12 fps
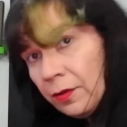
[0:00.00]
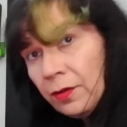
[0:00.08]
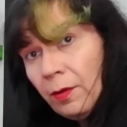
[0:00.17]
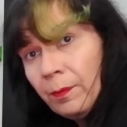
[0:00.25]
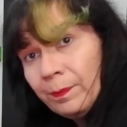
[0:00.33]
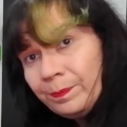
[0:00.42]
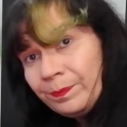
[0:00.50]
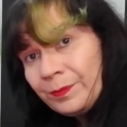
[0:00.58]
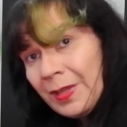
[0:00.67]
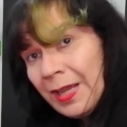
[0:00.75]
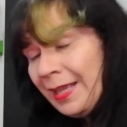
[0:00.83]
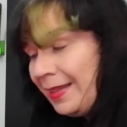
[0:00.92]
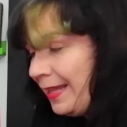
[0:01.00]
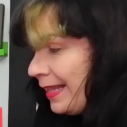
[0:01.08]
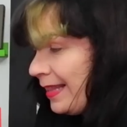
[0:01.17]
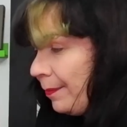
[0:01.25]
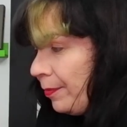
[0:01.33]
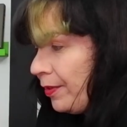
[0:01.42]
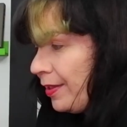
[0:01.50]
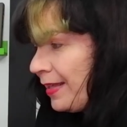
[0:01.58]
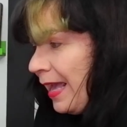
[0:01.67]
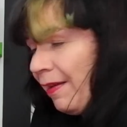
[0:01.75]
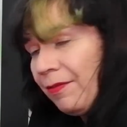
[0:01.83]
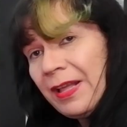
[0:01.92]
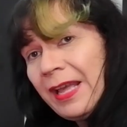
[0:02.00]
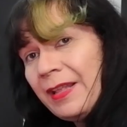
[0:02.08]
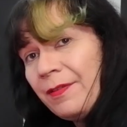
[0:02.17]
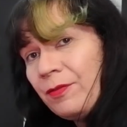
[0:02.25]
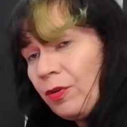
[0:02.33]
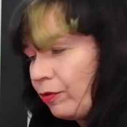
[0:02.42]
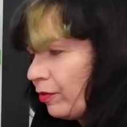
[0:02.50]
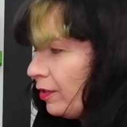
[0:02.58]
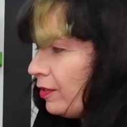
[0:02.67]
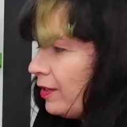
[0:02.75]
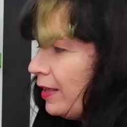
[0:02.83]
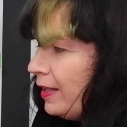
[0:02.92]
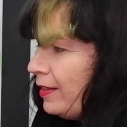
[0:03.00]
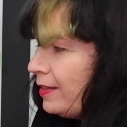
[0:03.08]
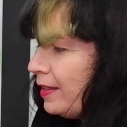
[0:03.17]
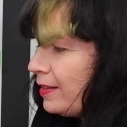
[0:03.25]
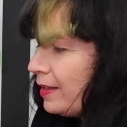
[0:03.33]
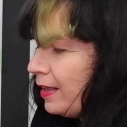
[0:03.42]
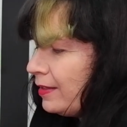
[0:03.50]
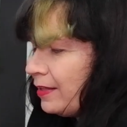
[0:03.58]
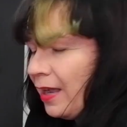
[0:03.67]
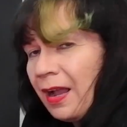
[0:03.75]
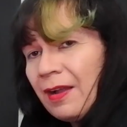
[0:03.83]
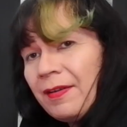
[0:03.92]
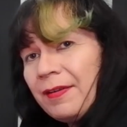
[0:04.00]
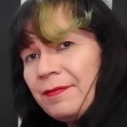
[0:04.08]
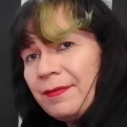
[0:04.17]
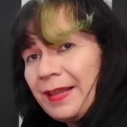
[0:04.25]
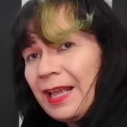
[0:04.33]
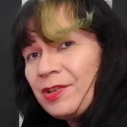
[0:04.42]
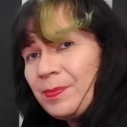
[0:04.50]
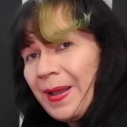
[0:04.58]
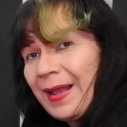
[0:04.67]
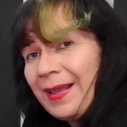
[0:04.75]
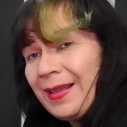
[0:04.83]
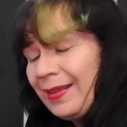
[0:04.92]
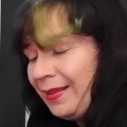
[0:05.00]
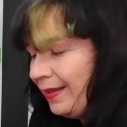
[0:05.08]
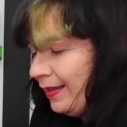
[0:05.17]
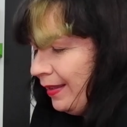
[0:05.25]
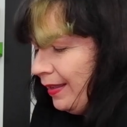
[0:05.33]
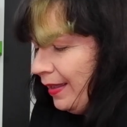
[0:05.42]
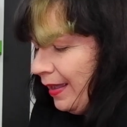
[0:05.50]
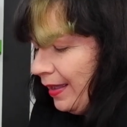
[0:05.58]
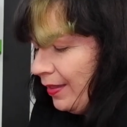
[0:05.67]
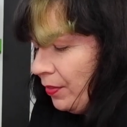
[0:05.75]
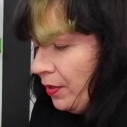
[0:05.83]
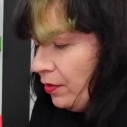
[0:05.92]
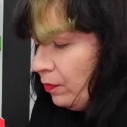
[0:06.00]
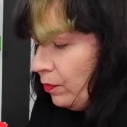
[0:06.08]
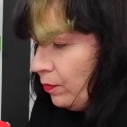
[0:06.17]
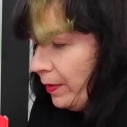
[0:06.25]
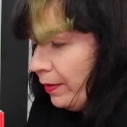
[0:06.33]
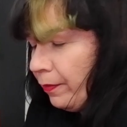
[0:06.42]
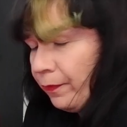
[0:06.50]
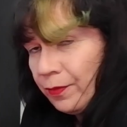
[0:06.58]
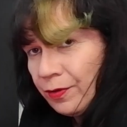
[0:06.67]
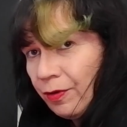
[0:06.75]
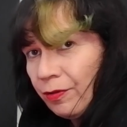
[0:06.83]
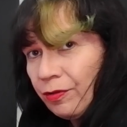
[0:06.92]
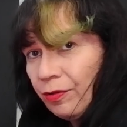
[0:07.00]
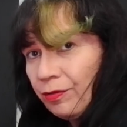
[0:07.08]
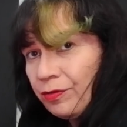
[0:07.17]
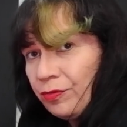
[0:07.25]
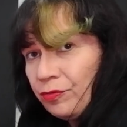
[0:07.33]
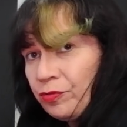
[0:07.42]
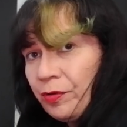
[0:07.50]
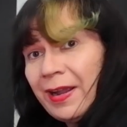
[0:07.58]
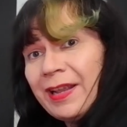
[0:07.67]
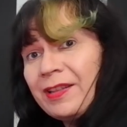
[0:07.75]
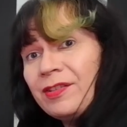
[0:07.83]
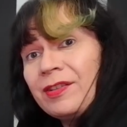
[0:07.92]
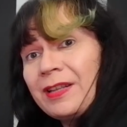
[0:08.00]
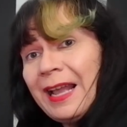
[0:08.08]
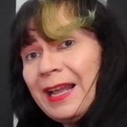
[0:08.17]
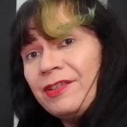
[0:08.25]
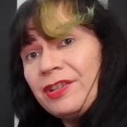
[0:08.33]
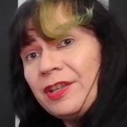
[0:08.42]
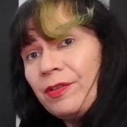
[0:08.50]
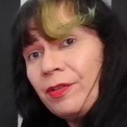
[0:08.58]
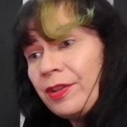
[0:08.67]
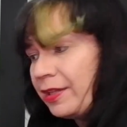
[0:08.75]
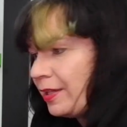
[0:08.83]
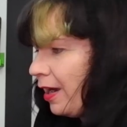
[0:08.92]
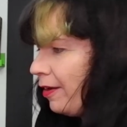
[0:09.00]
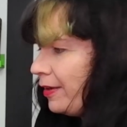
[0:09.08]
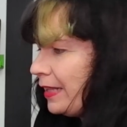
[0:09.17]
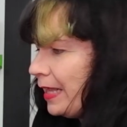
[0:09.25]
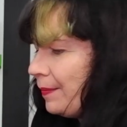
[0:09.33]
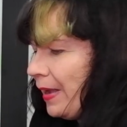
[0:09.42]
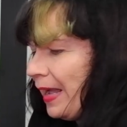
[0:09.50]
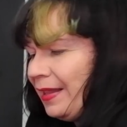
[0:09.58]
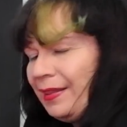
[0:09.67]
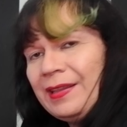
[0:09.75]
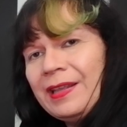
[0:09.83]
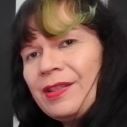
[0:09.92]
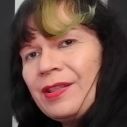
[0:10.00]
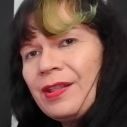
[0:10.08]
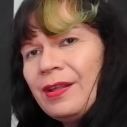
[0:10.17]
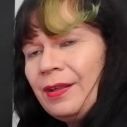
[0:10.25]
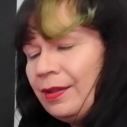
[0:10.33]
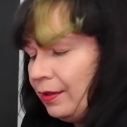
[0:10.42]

So, next up in this cavalcade of nonsense is this Atari Flashback. This was one of the first consoles to try and cash in on the Atari name, and it's